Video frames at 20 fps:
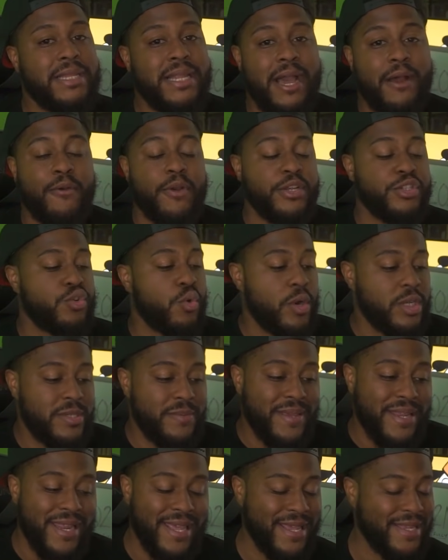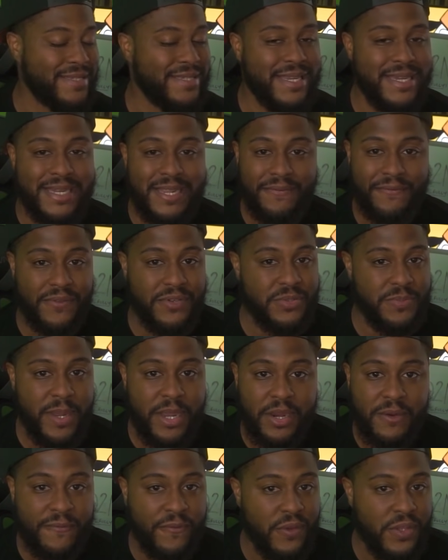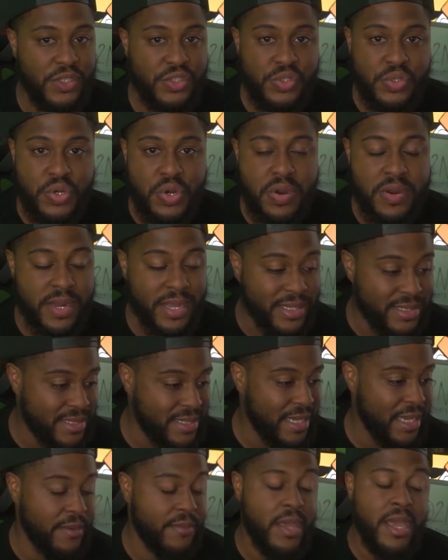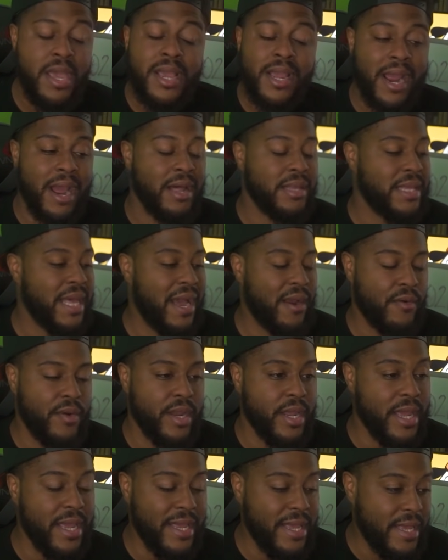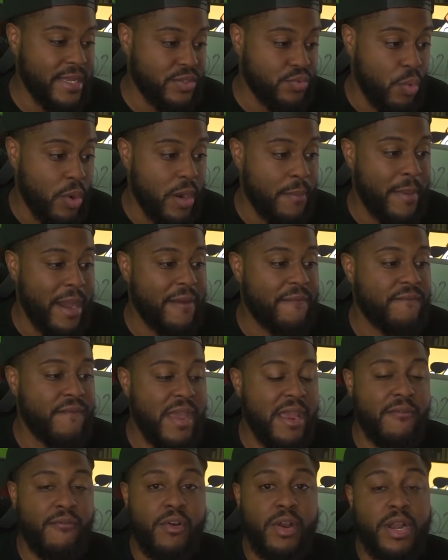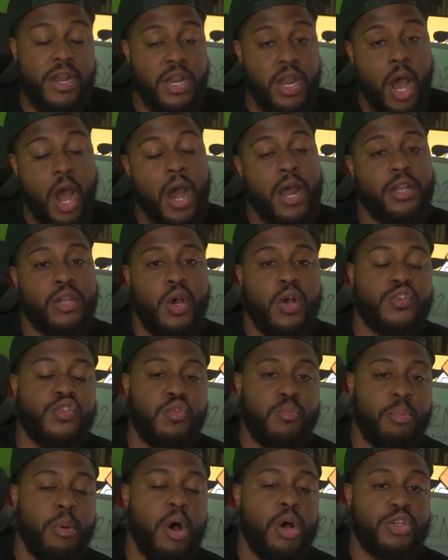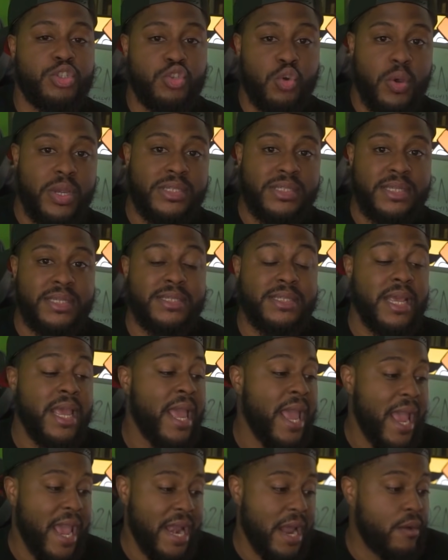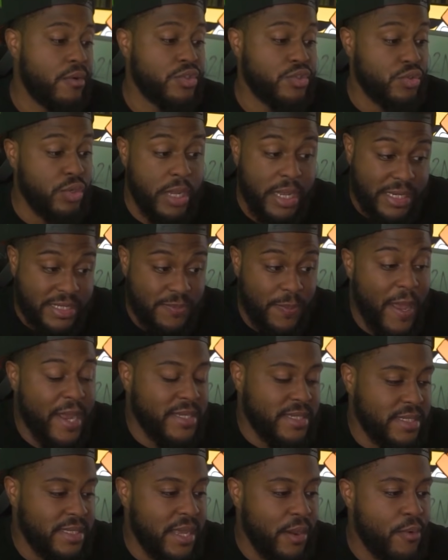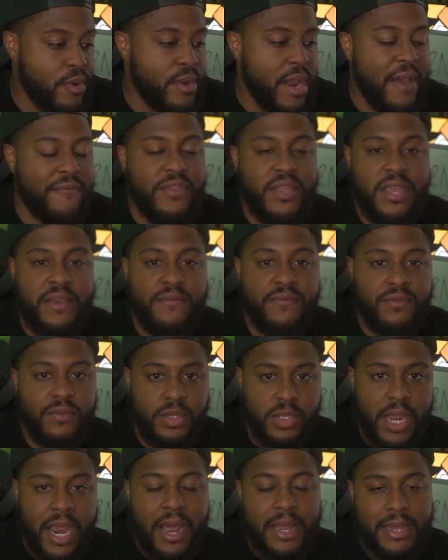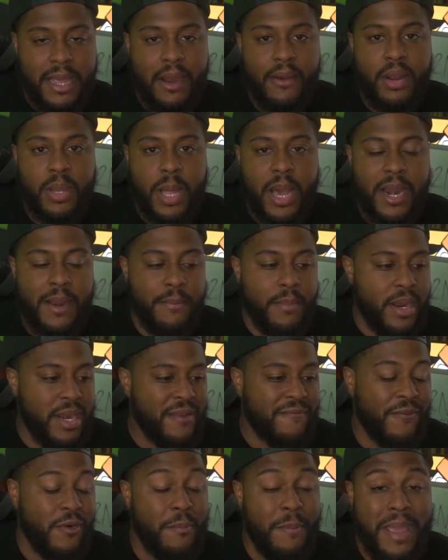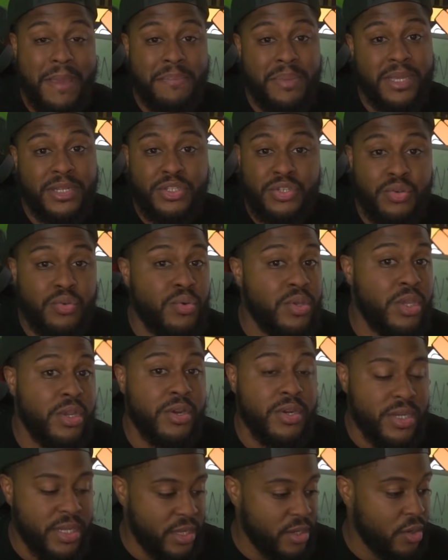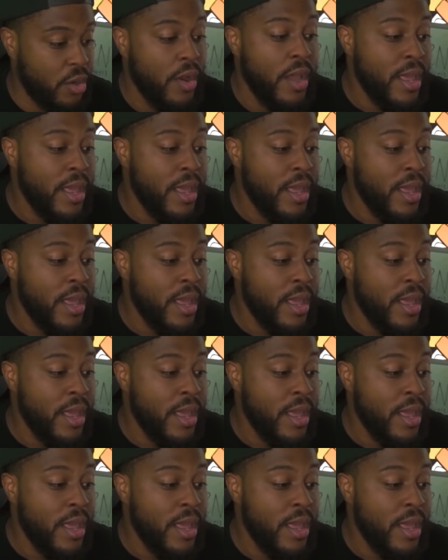Lowry is going to be an instant difference maker for this New York Knicks team. Kyle Lowry is one of my favorite non-Lonzo Ball choices, and I was expecting that we would have to give Kyle Lowry a lot of money for maybe a 2-year deal.